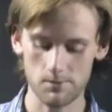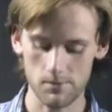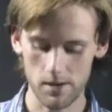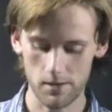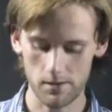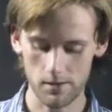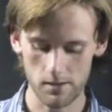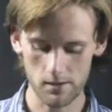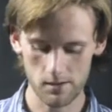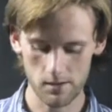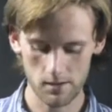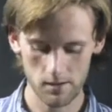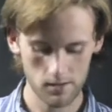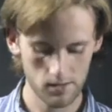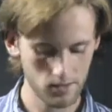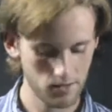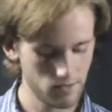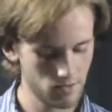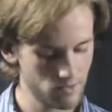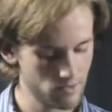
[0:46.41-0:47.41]
method
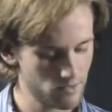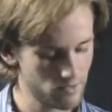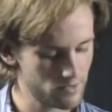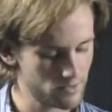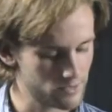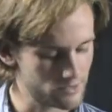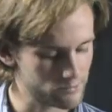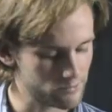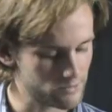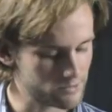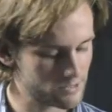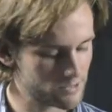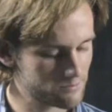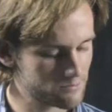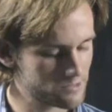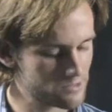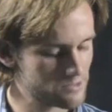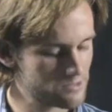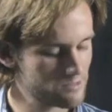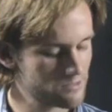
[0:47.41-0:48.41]
is we
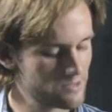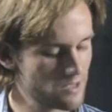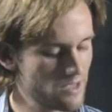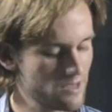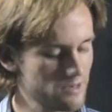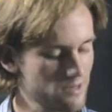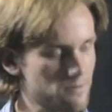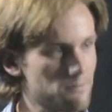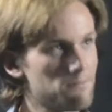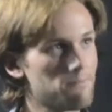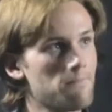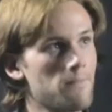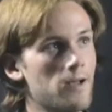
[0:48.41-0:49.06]
substitute that in.